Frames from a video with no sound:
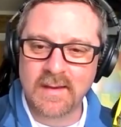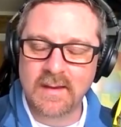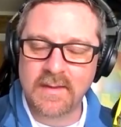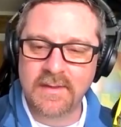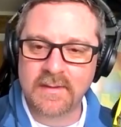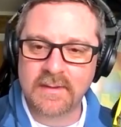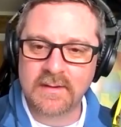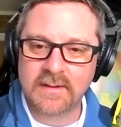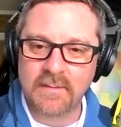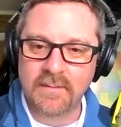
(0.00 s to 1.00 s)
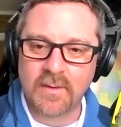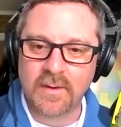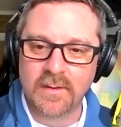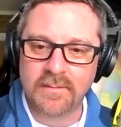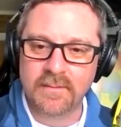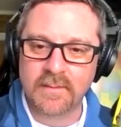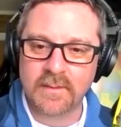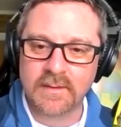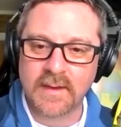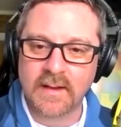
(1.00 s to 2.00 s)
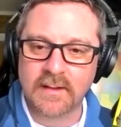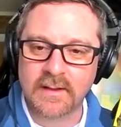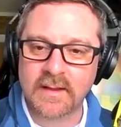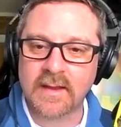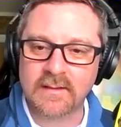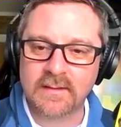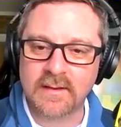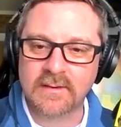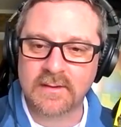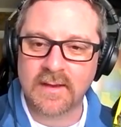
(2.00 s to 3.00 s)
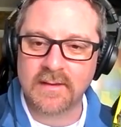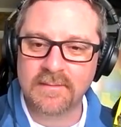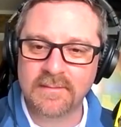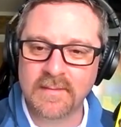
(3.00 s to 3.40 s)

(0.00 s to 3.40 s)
I, I think they just have more recycling legs, I should say.